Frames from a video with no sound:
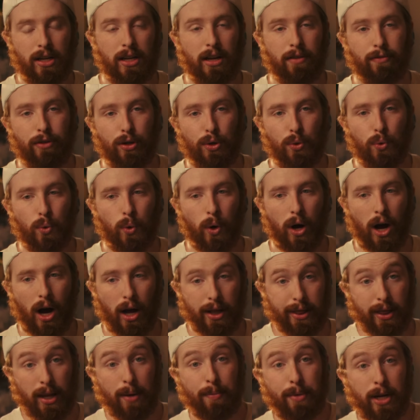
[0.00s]
give you
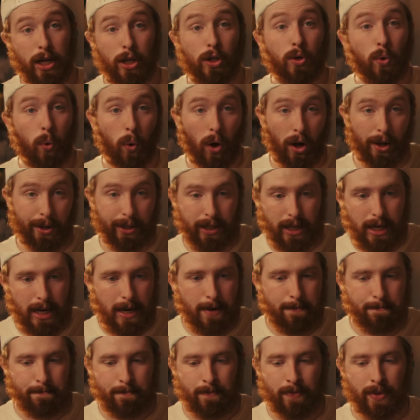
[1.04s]
unlimited quality
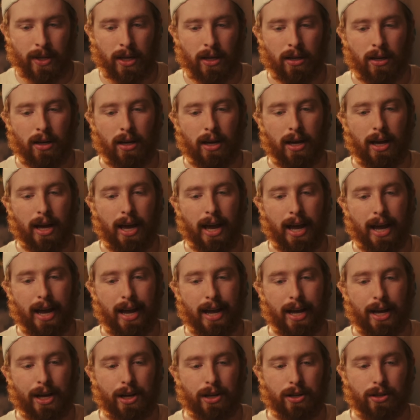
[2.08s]

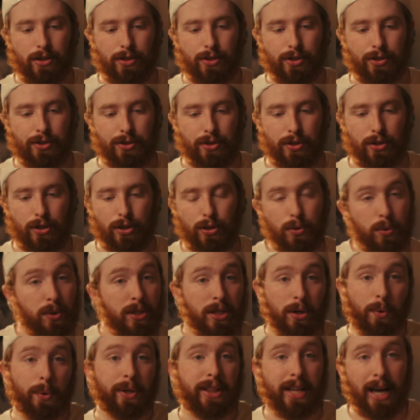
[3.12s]
and you
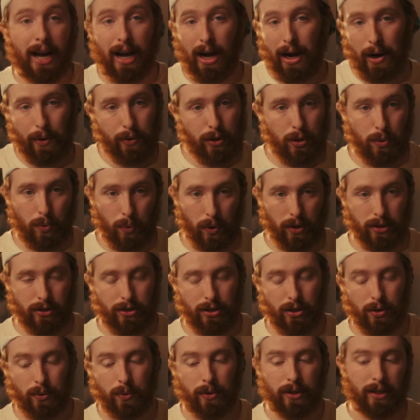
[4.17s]
deal with that how you want
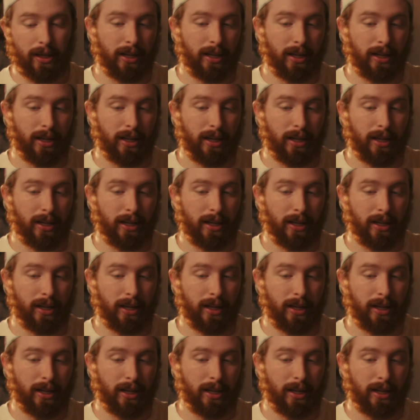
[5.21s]
to.